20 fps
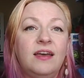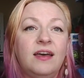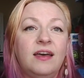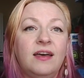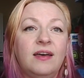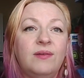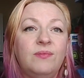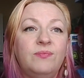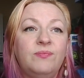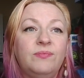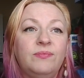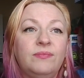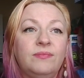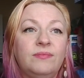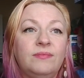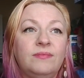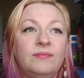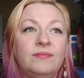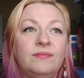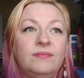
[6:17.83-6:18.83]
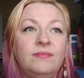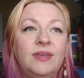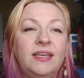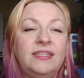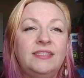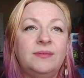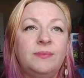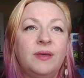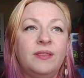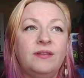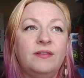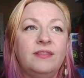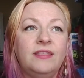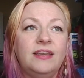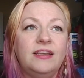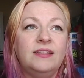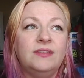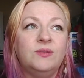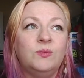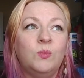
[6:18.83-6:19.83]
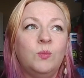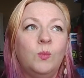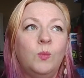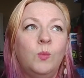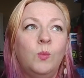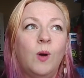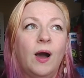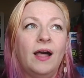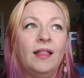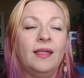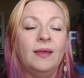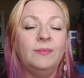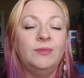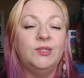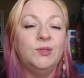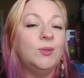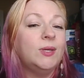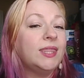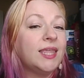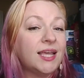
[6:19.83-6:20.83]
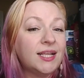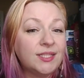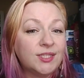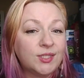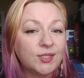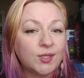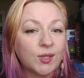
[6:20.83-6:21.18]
um, make some other things while I'm doing that.